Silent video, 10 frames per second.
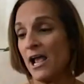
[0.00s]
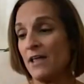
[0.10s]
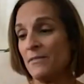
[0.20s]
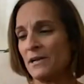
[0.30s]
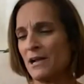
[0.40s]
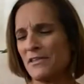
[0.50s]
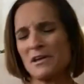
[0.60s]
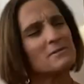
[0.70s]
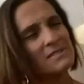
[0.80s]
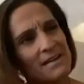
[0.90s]
And then I think
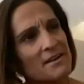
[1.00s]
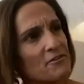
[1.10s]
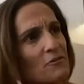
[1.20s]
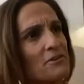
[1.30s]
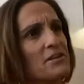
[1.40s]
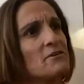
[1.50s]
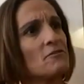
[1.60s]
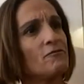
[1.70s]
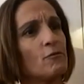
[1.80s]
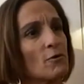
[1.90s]
I was like thirteen
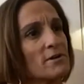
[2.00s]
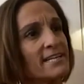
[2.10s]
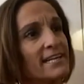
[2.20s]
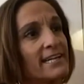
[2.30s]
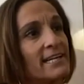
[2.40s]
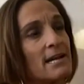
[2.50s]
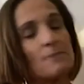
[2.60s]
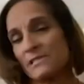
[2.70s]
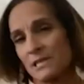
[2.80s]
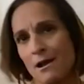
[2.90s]
or fourteen and I
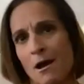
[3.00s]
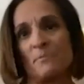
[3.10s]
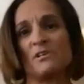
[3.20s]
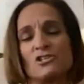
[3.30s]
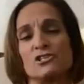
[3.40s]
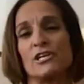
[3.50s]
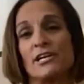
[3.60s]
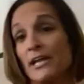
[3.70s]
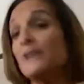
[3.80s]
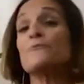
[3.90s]
was at a competition
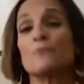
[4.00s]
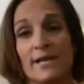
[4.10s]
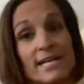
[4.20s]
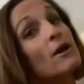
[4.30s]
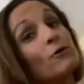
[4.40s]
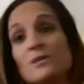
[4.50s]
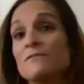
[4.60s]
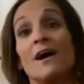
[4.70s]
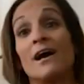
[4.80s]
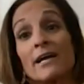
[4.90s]
in Reno,
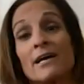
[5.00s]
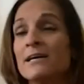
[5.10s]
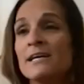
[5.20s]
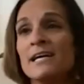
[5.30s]
Nevada,